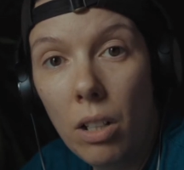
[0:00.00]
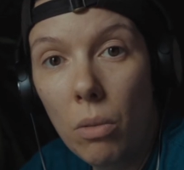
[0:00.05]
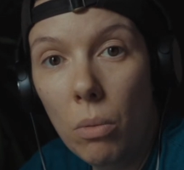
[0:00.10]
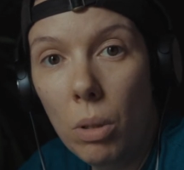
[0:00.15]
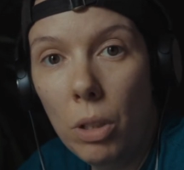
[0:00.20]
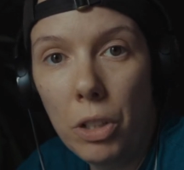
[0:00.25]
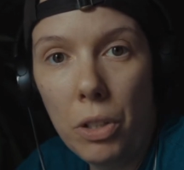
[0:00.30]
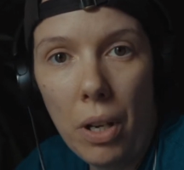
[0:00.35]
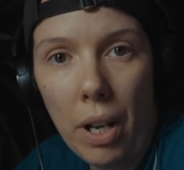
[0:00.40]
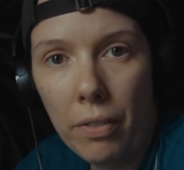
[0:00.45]

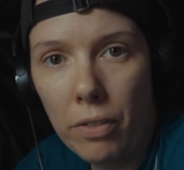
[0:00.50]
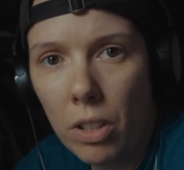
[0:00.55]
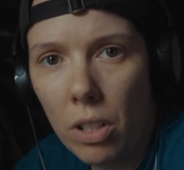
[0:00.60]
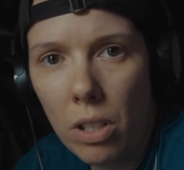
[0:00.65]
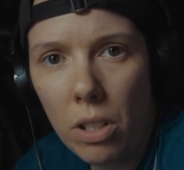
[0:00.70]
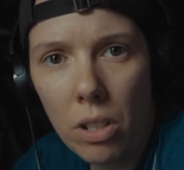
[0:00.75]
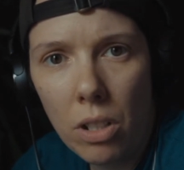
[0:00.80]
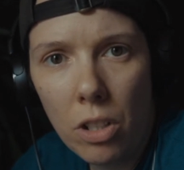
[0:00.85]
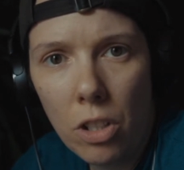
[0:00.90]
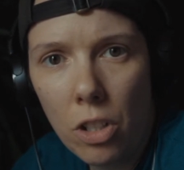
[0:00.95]
well, you have to
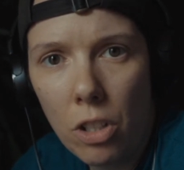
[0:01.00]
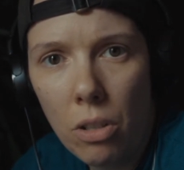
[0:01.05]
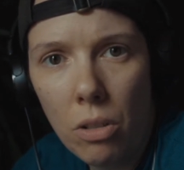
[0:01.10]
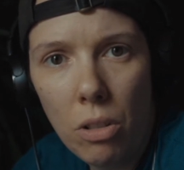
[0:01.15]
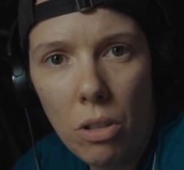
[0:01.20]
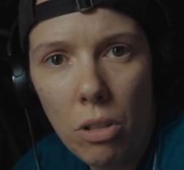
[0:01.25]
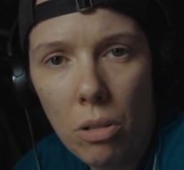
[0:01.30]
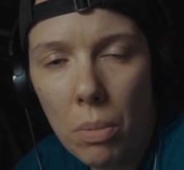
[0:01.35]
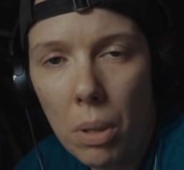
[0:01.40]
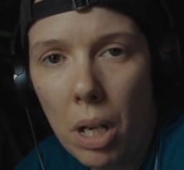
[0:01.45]
search
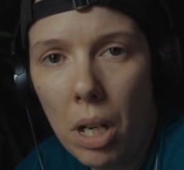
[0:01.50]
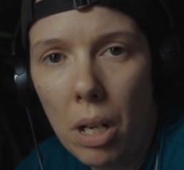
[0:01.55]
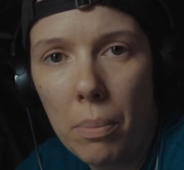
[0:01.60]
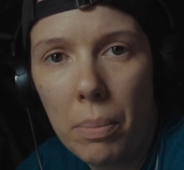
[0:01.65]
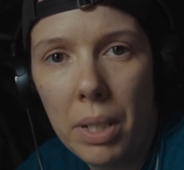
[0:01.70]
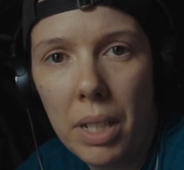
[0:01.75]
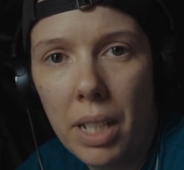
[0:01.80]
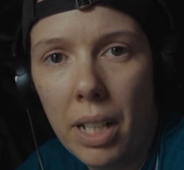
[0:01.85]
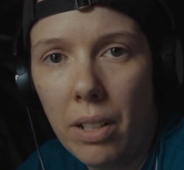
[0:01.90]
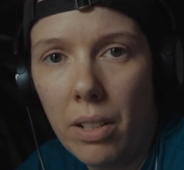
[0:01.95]
YouTube up
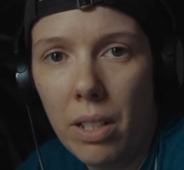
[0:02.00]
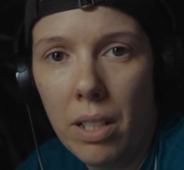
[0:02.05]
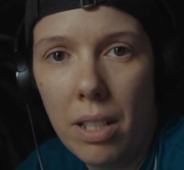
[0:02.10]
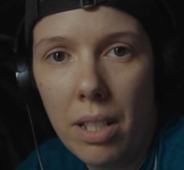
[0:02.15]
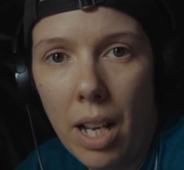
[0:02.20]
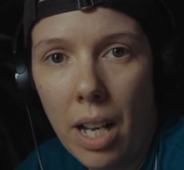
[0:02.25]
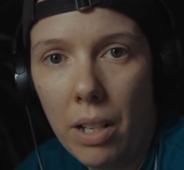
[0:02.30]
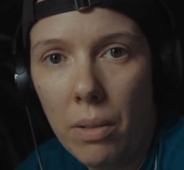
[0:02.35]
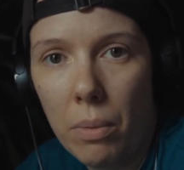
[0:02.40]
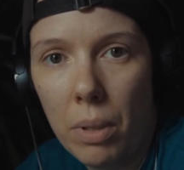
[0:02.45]
and down and
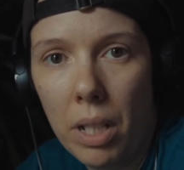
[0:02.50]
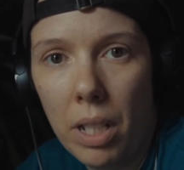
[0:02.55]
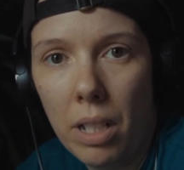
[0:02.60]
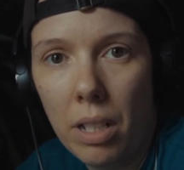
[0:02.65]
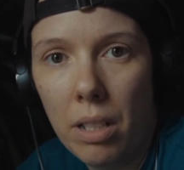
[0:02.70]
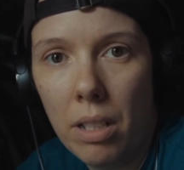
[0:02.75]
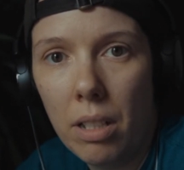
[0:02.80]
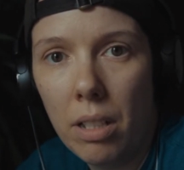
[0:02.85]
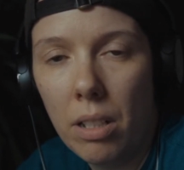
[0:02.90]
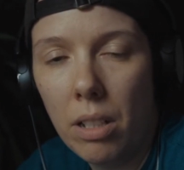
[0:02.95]
sideways